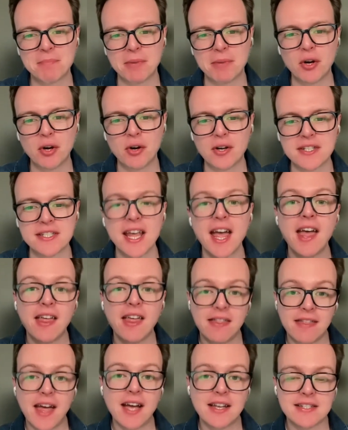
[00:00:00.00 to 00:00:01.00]
because
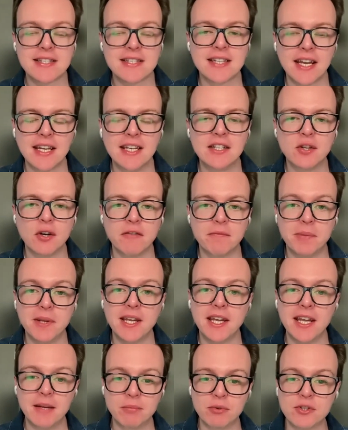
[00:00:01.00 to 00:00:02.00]
that side of
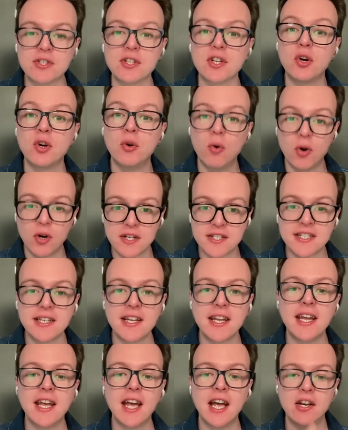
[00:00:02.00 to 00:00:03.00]
being able to
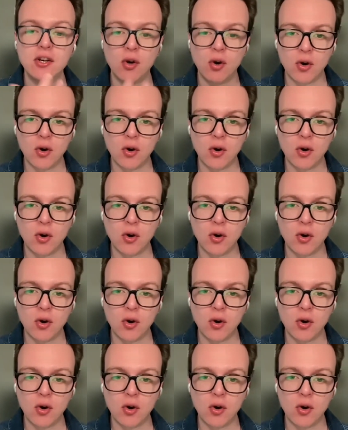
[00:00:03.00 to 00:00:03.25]
coordinate and